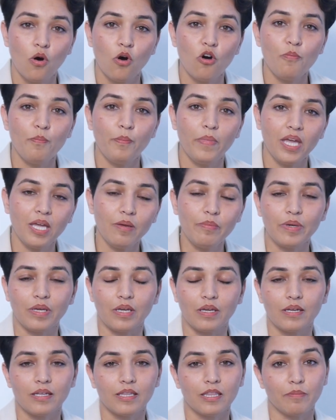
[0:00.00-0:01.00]
Or
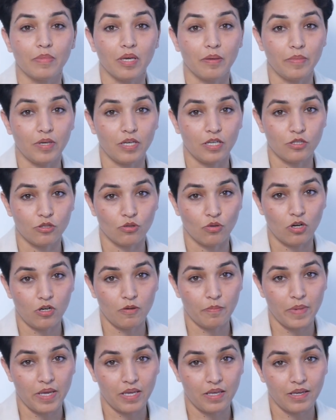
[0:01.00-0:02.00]
maybe the baby is
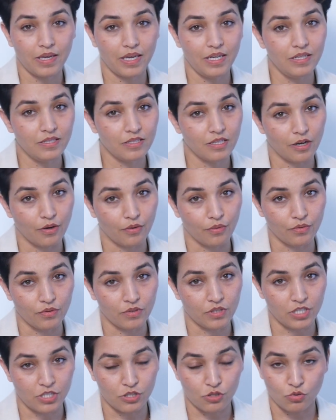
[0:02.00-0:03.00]
not making any
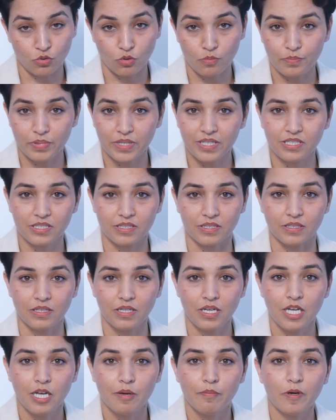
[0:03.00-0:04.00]
sound. There is no
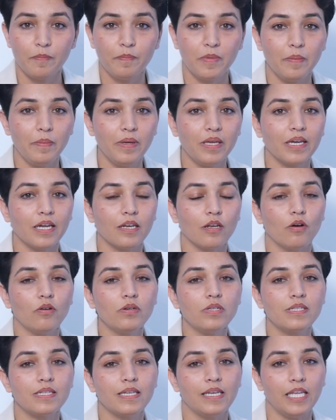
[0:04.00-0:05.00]
pressure, but baby
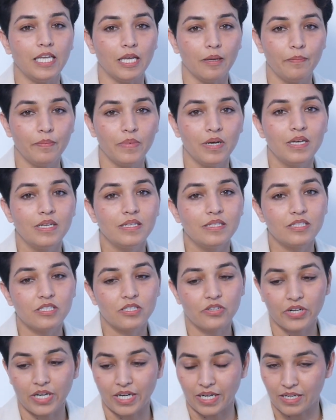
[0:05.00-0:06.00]
cannot sleep
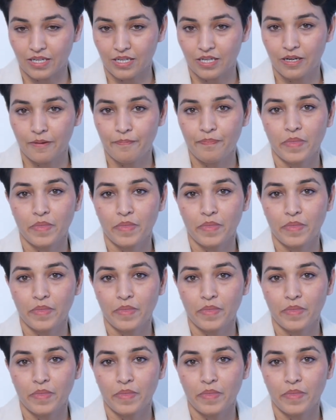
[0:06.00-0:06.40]
straight.